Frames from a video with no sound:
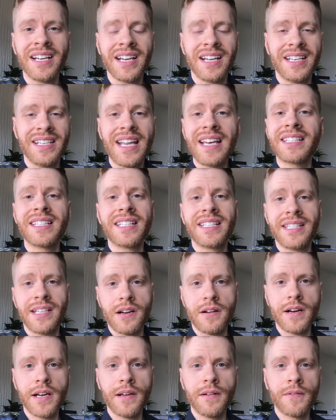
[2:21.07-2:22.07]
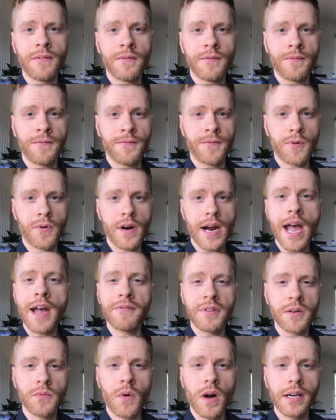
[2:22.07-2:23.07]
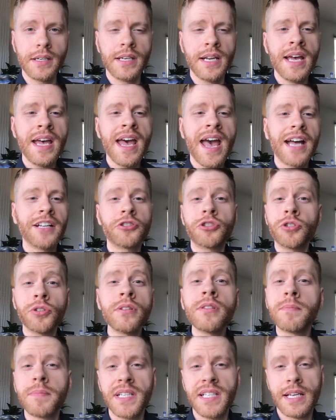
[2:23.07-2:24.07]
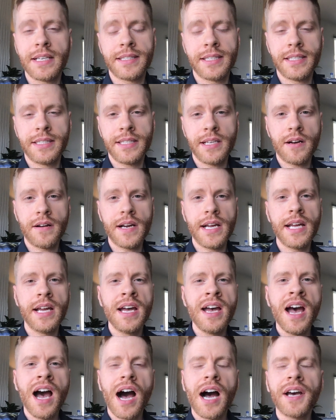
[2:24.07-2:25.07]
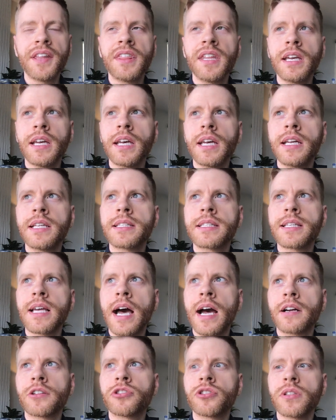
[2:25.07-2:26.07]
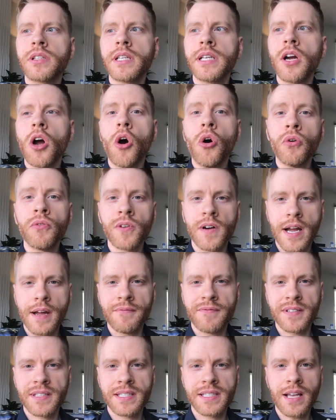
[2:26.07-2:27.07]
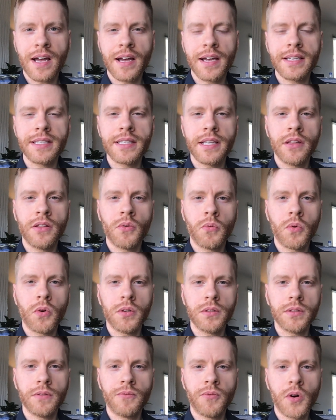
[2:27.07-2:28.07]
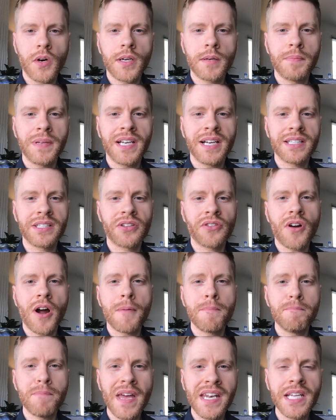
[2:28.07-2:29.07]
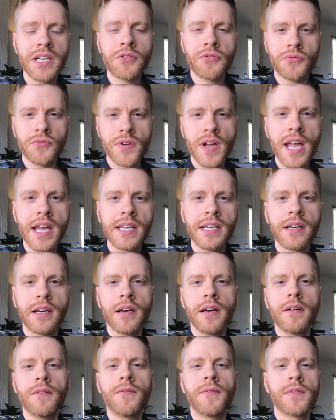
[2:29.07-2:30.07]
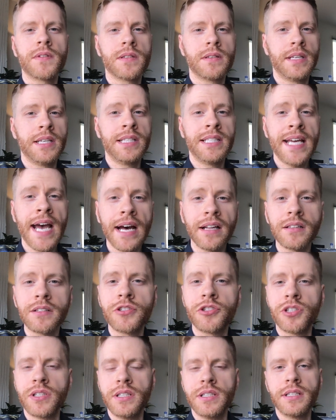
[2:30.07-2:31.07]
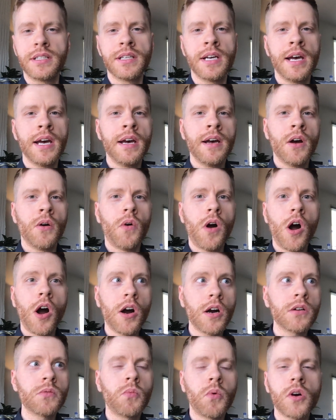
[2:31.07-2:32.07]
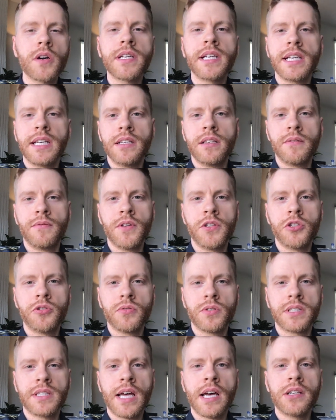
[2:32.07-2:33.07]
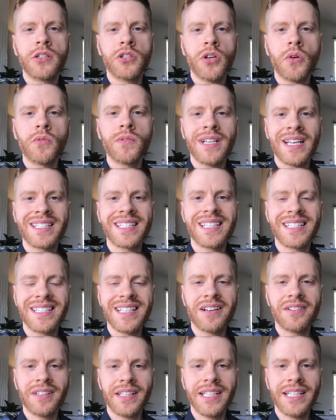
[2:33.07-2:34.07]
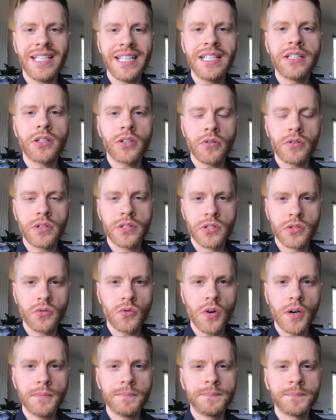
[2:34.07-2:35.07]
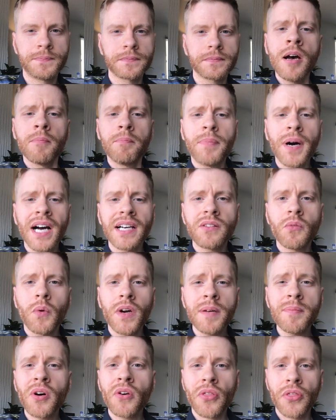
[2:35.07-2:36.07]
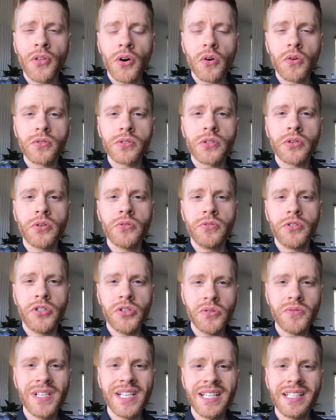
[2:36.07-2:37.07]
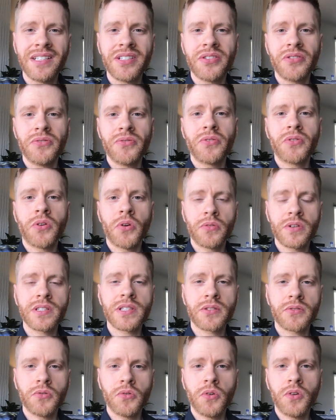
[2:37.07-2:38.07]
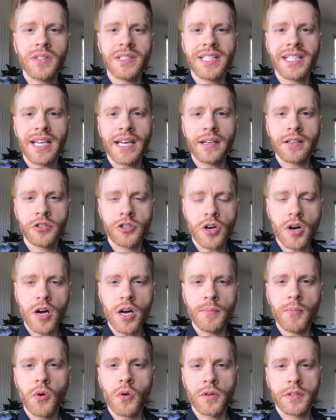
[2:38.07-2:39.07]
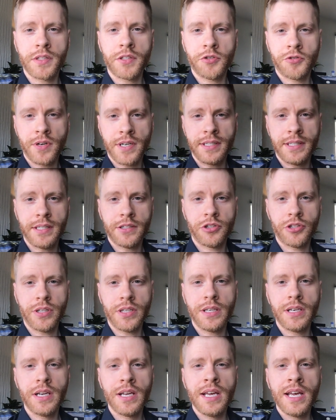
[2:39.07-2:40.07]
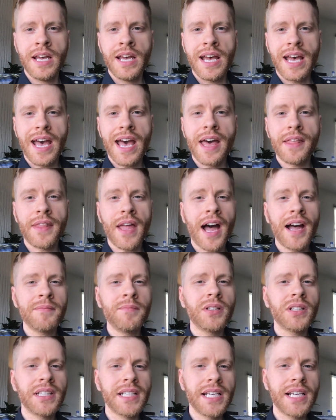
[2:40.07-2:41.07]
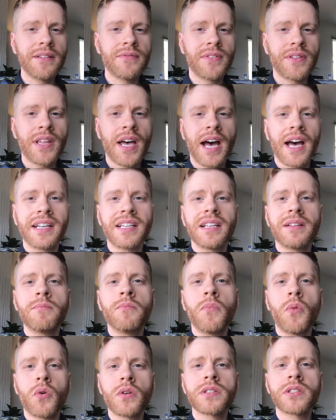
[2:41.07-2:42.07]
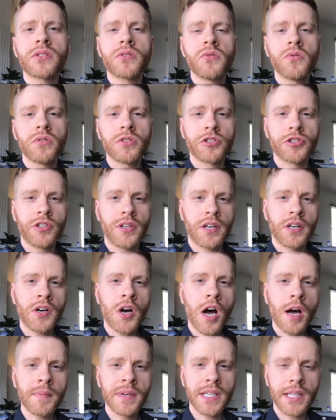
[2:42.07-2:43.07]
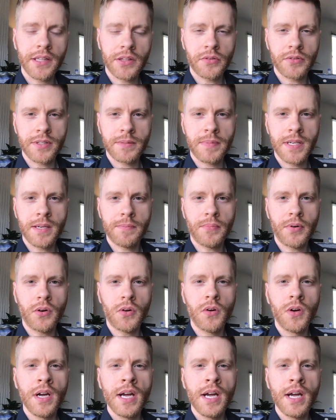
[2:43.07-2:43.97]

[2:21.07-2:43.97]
necessary for everyone and shouldn't be necessary. I think it's actually overemphasized in the world of work because there are many creative, intelligent, hardworking individuals that don't necessarily need to go to school. But what about those who do need to go to school to get a job or to transition? And I believe that more schools should accommodate those people,